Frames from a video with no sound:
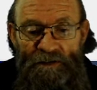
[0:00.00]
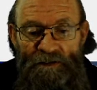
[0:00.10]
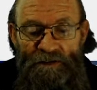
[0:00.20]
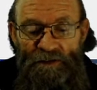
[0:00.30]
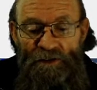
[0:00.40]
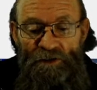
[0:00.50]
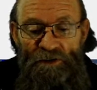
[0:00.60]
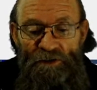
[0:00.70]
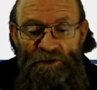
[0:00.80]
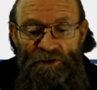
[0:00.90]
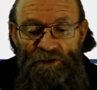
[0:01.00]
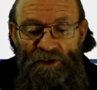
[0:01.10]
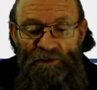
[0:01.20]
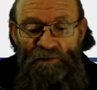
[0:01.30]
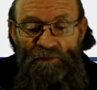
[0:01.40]
so you
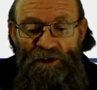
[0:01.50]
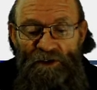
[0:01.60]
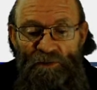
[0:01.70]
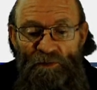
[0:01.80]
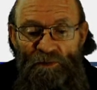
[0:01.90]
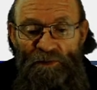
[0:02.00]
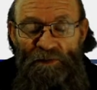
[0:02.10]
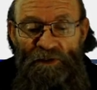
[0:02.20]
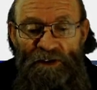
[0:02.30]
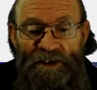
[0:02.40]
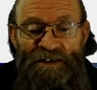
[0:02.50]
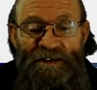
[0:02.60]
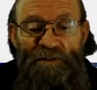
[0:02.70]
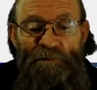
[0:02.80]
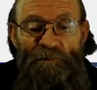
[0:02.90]
can very
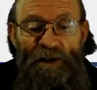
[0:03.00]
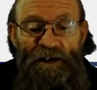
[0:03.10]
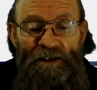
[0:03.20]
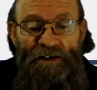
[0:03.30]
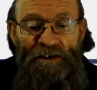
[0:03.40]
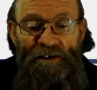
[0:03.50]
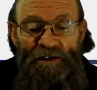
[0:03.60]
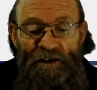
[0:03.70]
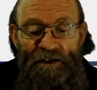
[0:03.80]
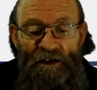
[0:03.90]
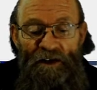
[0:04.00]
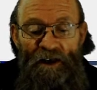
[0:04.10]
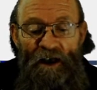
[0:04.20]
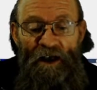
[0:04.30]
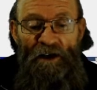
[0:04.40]
easily find
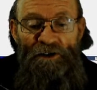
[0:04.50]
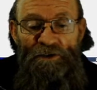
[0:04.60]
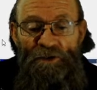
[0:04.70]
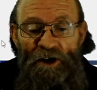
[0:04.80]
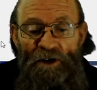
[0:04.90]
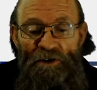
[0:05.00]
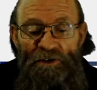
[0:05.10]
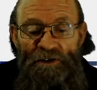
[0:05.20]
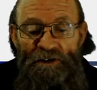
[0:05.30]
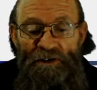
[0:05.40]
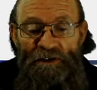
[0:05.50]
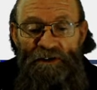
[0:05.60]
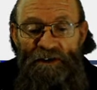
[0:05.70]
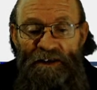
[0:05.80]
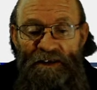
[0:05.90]
how your code
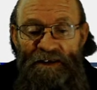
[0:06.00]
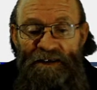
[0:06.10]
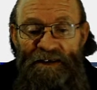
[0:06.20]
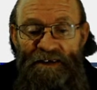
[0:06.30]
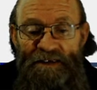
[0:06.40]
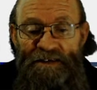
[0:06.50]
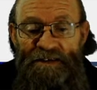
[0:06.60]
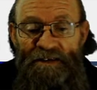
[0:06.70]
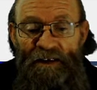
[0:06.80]
is